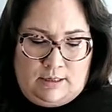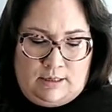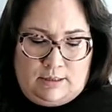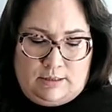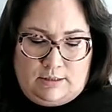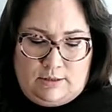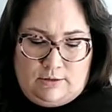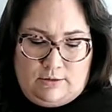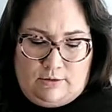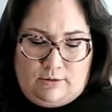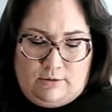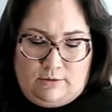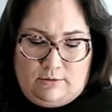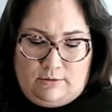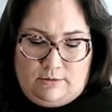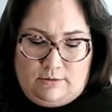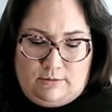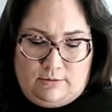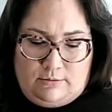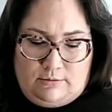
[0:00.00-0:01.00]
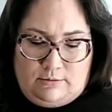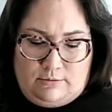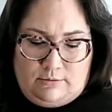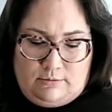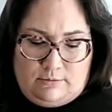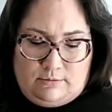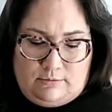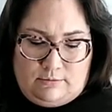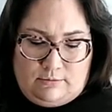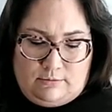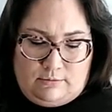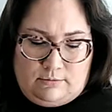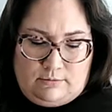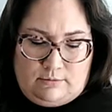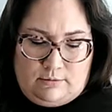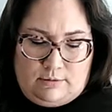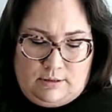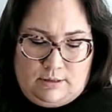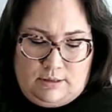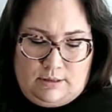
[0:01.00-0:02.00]
So
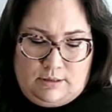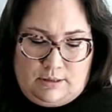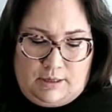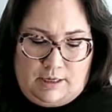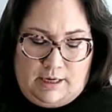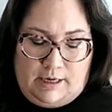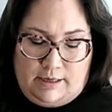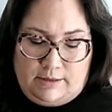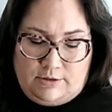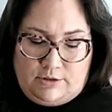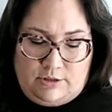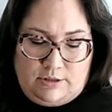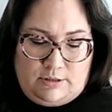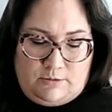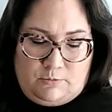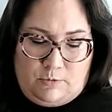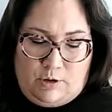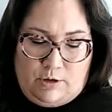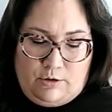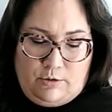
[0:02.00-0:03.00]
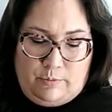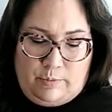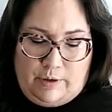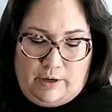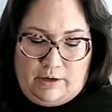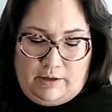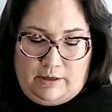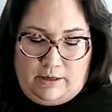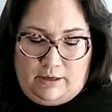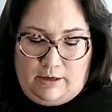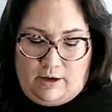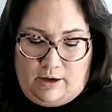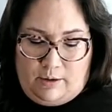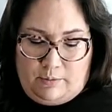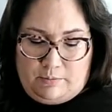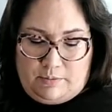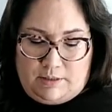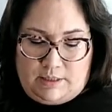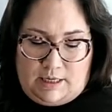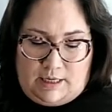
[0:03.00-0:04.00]
yeah, just water, barley,
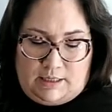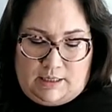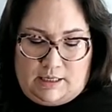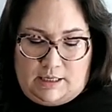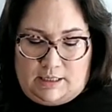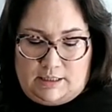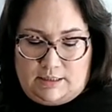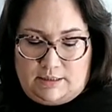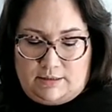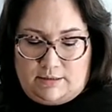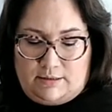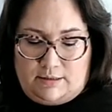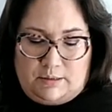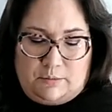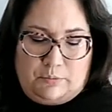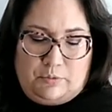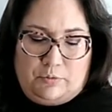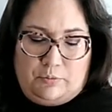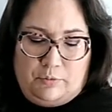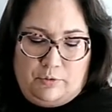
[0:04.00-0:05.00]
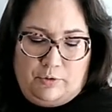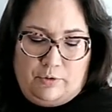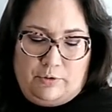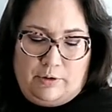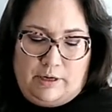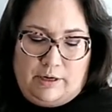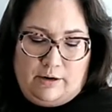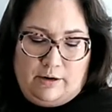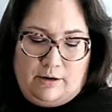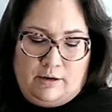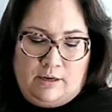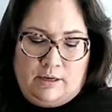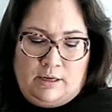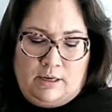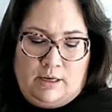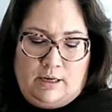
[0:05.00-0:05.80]
hops, and yeast. Simple brew here.